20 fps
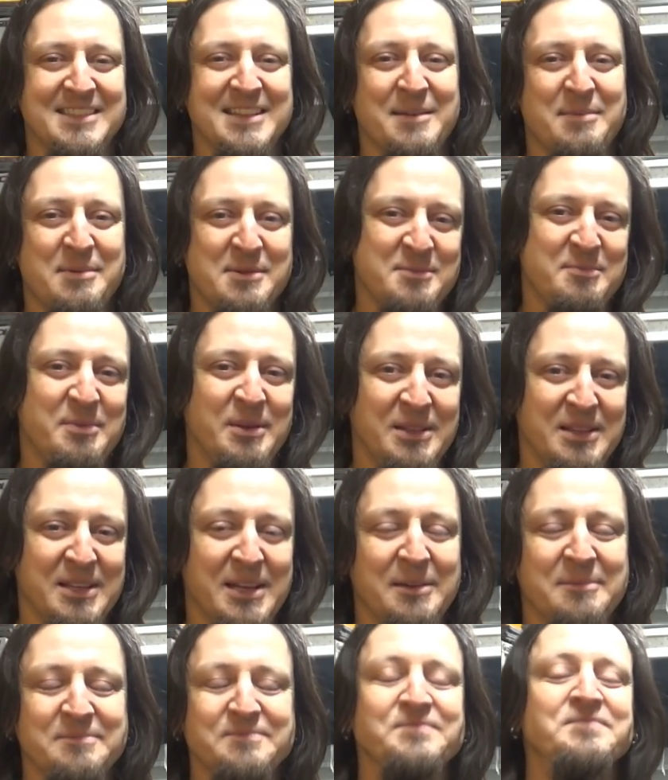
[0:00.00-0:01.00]
Hands up who's
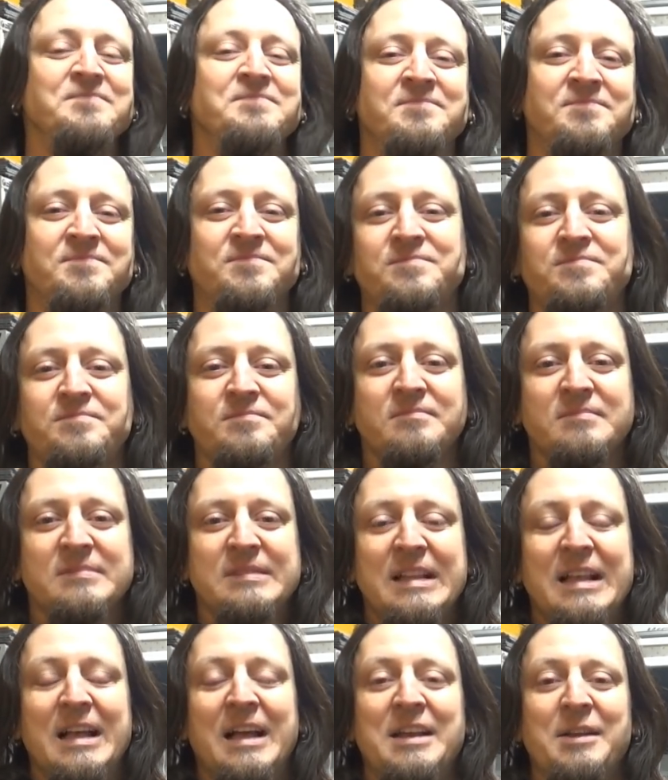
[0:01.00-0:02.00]
been there.
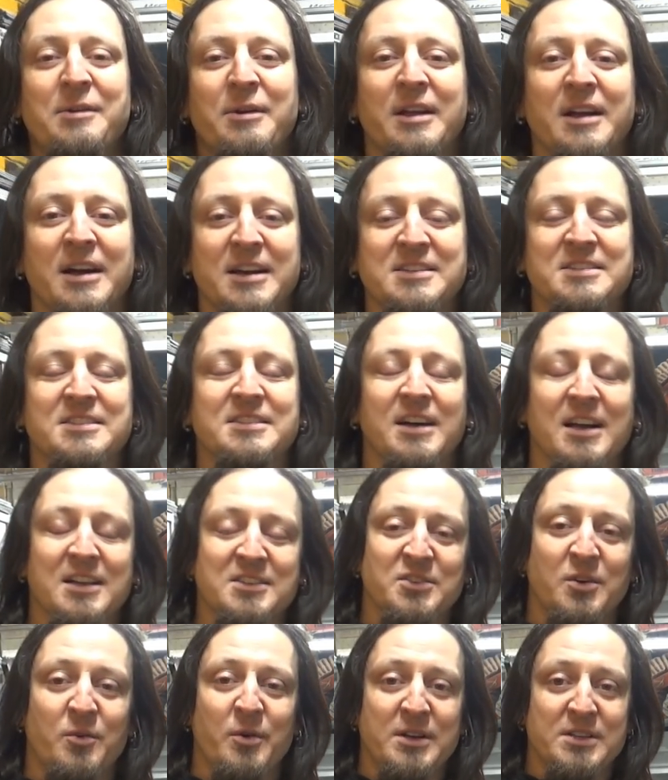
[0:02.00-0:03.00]
Anyway, guys,
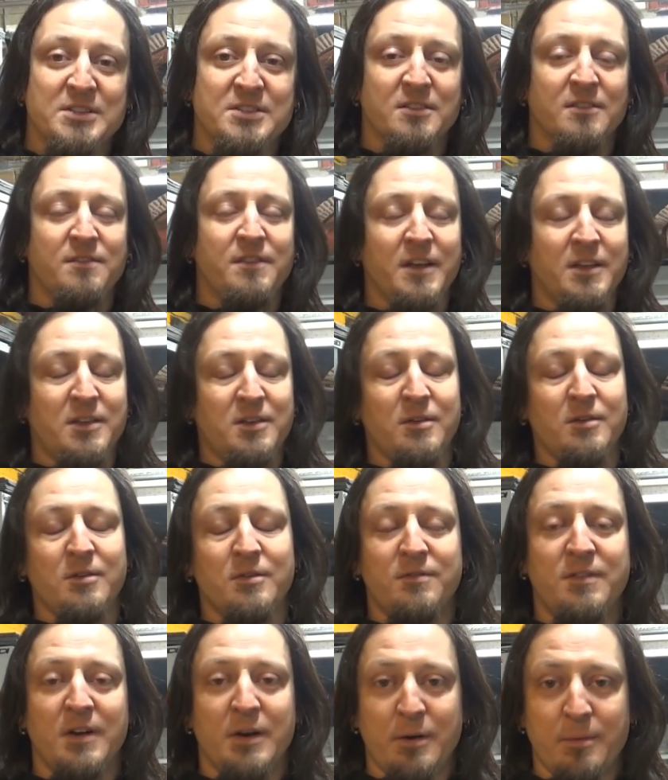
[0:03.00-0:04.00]
as always, thank
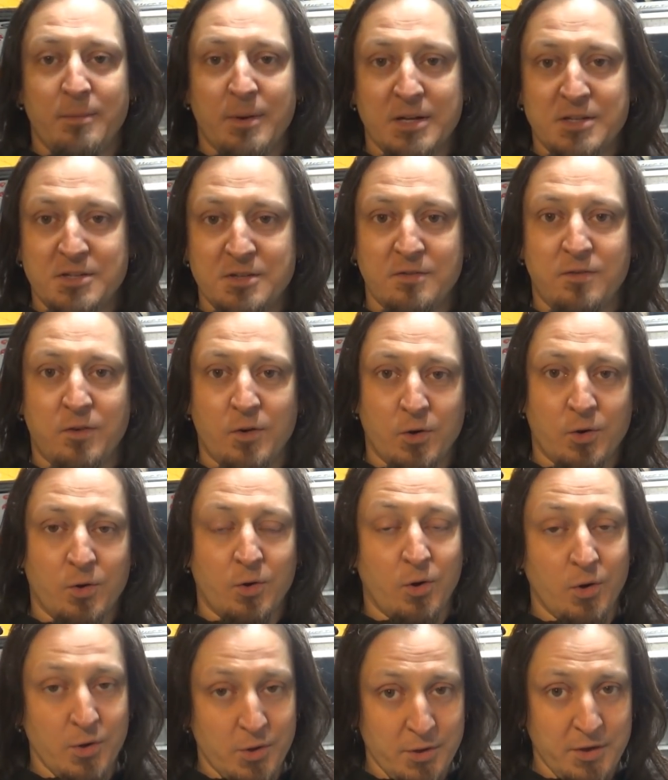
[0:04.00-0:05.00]
you very much
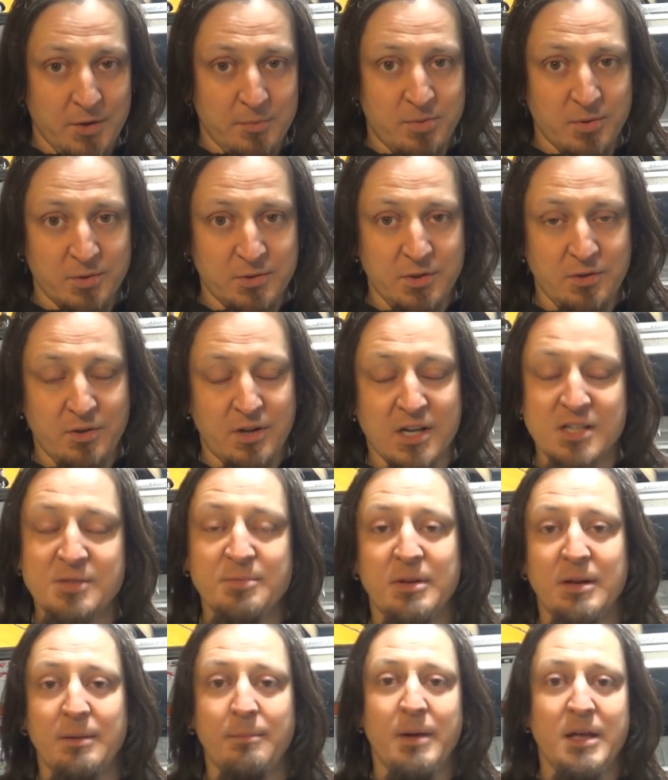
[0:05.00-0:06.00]
for all your input. You
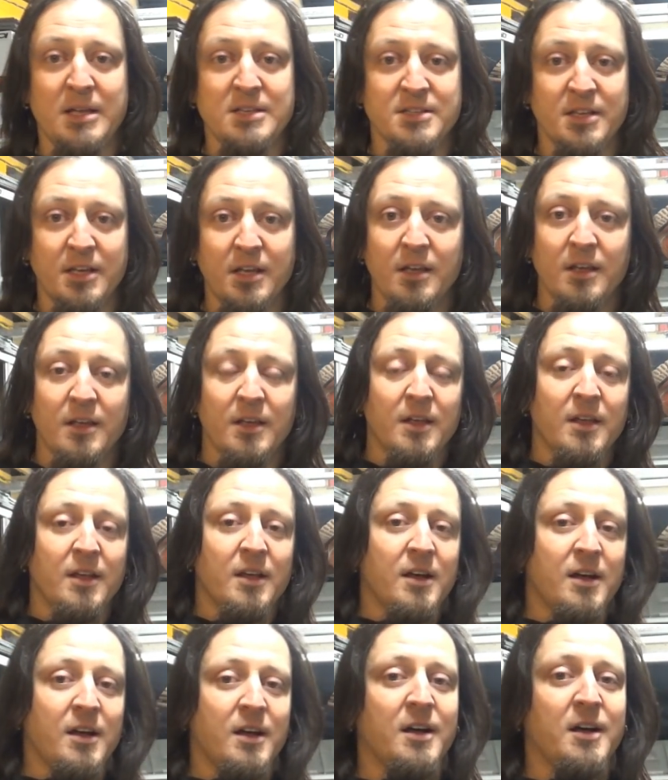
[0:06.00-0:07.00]
guys have been amazing.
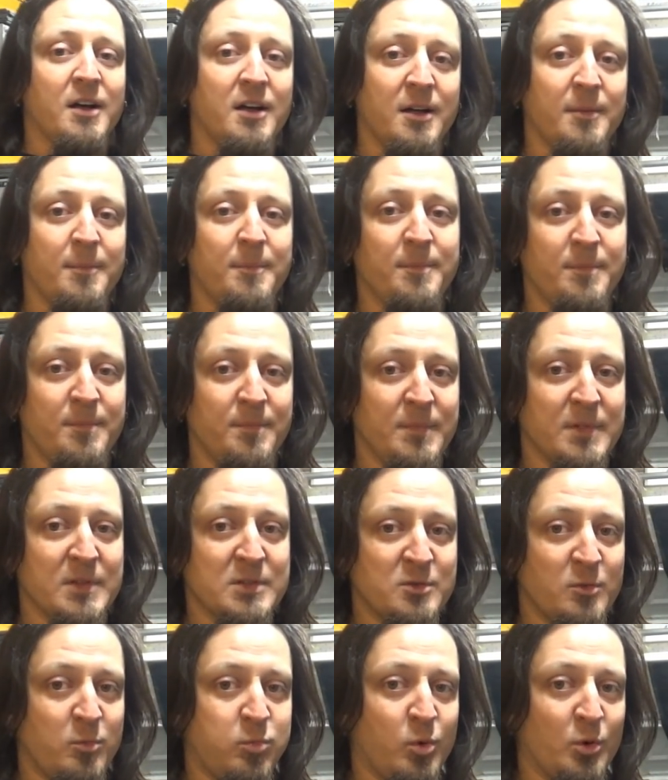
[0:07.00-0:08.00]

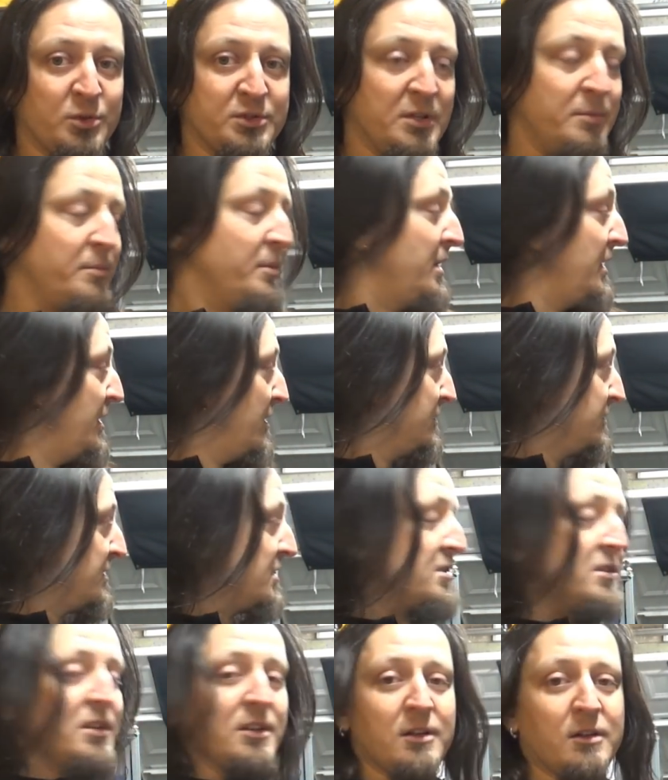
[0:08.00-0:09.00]
Supported me
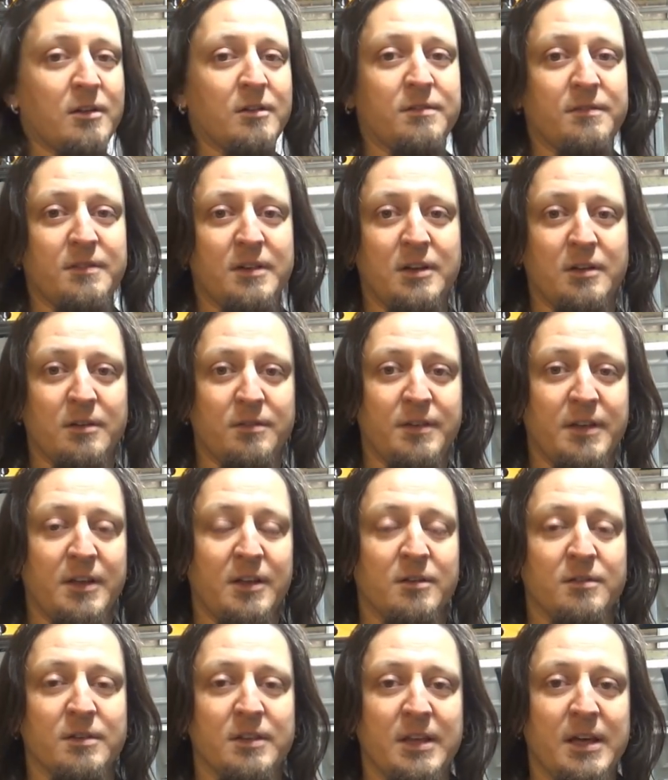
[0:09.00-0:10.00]
on this little
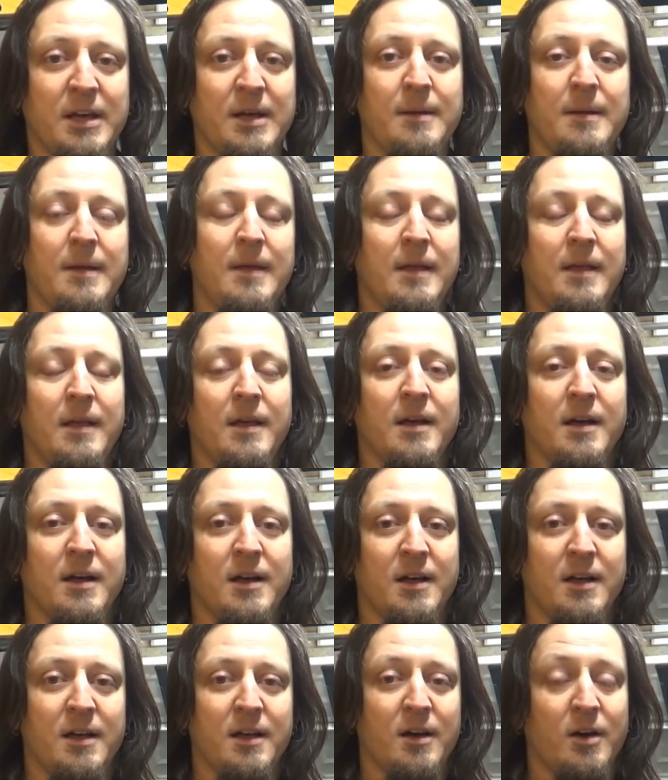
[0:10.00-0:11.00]
thing over there.
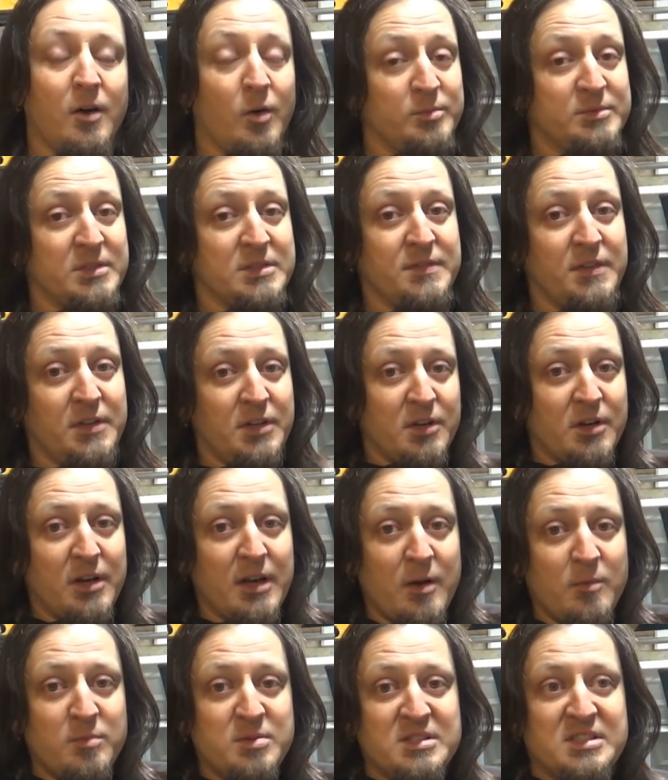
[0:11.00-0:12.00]
Hope this
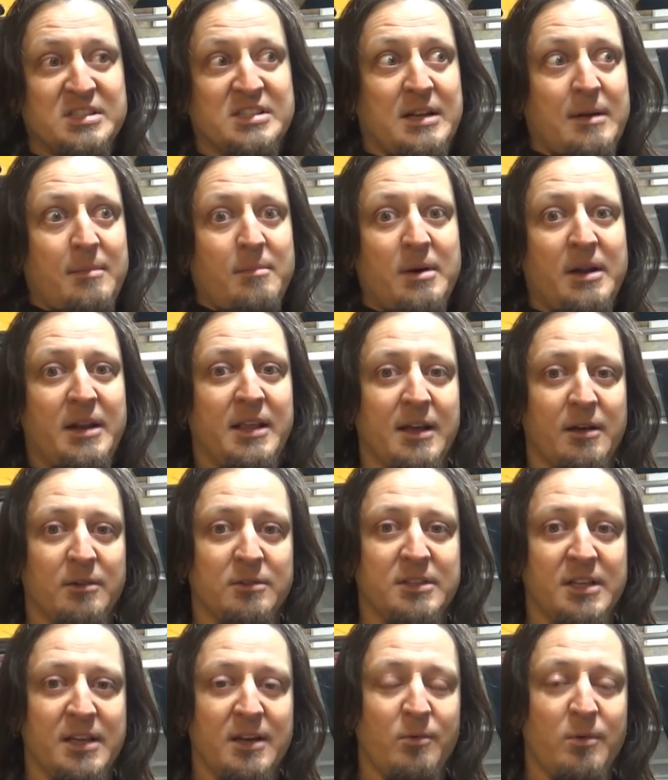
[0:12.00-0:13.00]
video helps somebody
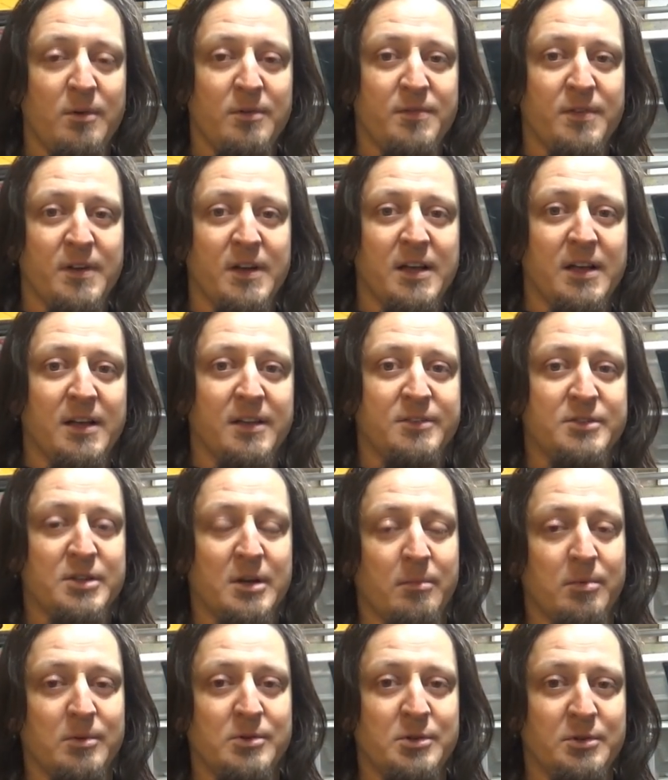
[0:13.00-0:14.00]
out there with
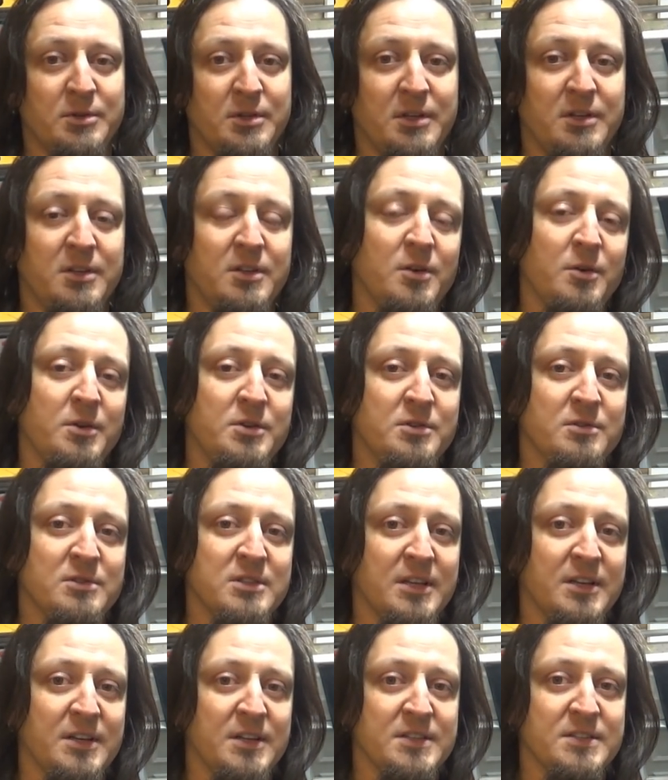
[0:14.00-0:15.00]
troubleshooting, you know,
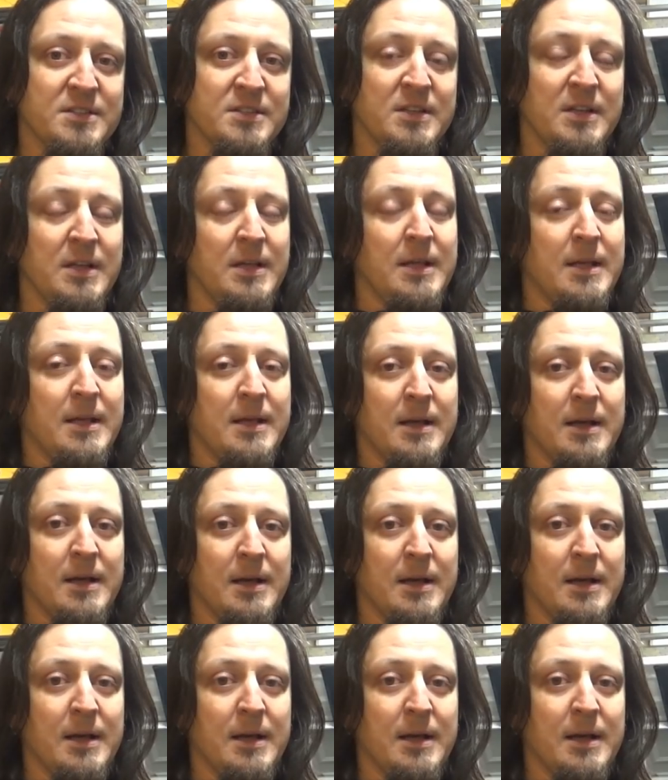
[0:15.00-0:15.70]
issues like this.